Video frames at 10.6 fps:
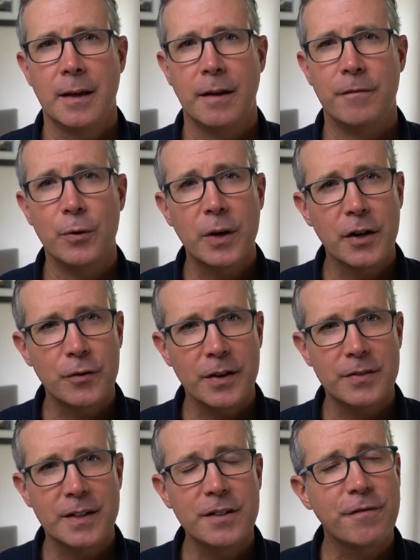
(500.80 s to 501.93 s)
If you can
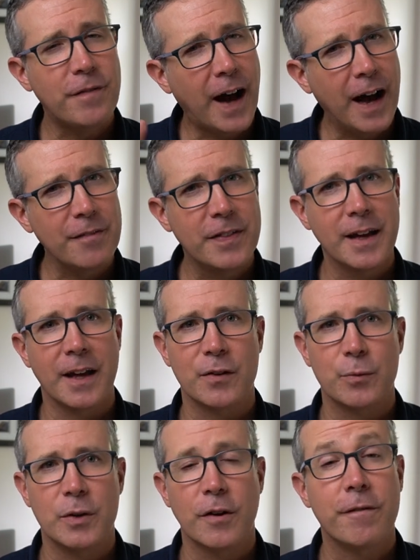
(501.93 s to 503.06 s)
address these five things
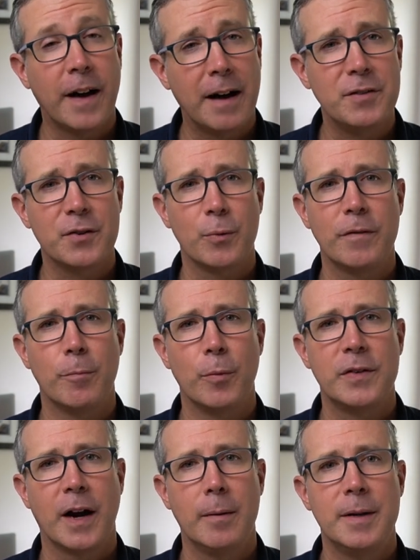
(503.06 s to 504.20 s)
when you're five years away from
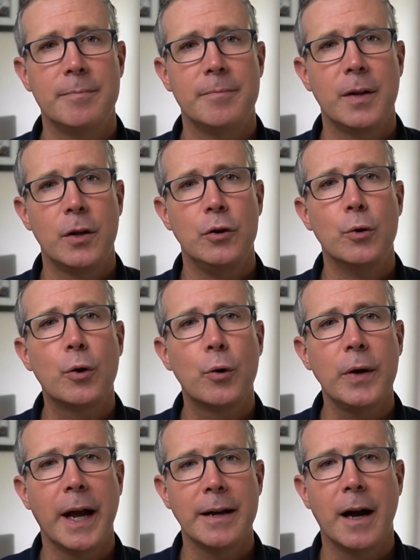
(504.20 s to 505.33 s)
retirement, you'll
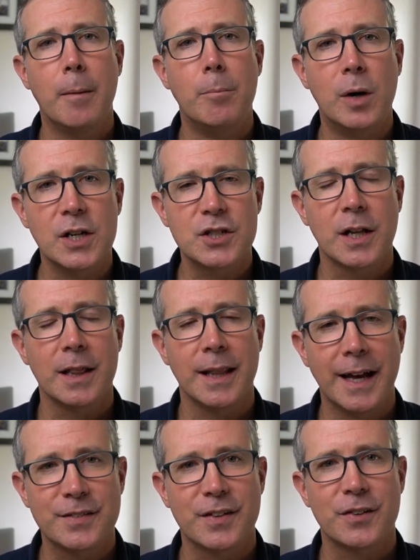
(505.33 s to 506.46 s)
create a much
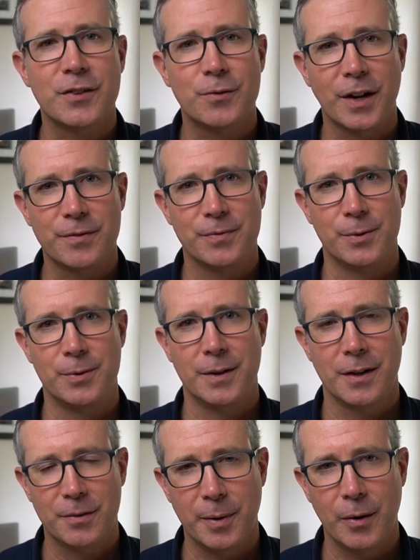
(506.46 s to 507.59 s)
less stressful
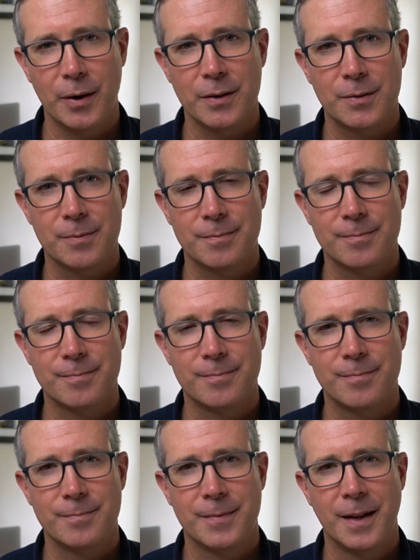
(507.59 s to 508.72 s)
experience.
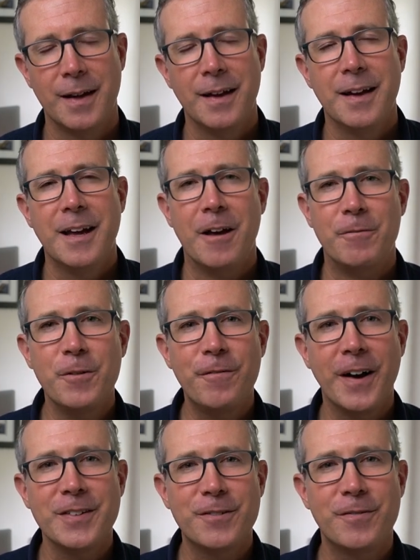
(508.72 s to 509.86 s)
If you
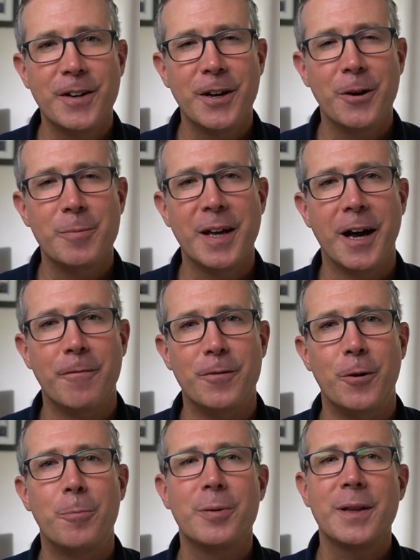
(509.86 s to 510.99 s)
found this video to be
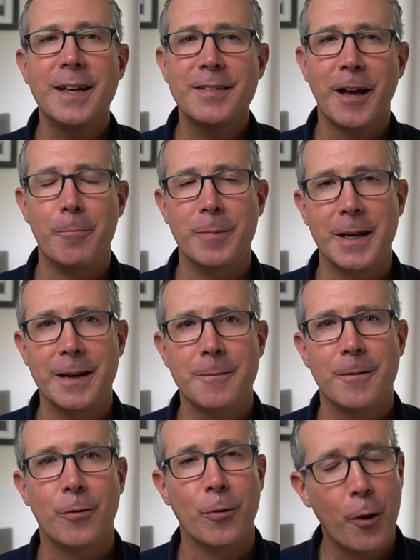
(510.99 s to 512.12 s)
helpful, please help me
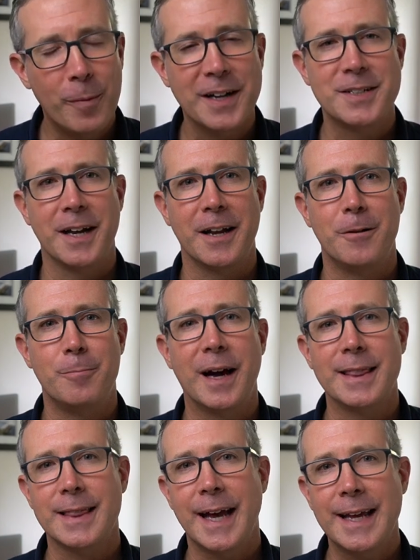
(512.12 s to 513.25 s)
grow my channel by
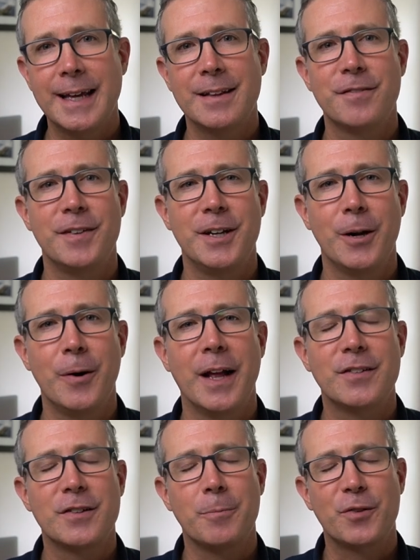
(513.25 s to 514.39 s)
liking this video and
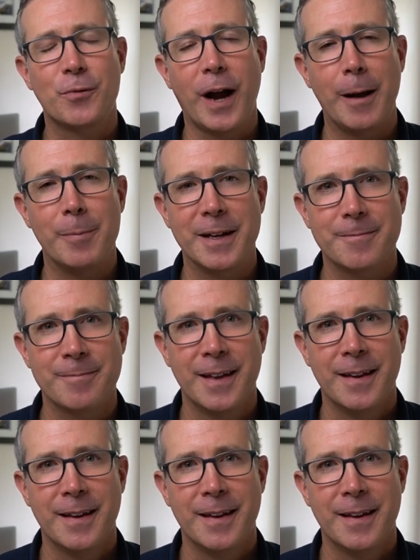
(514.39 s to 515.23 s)
subscribing.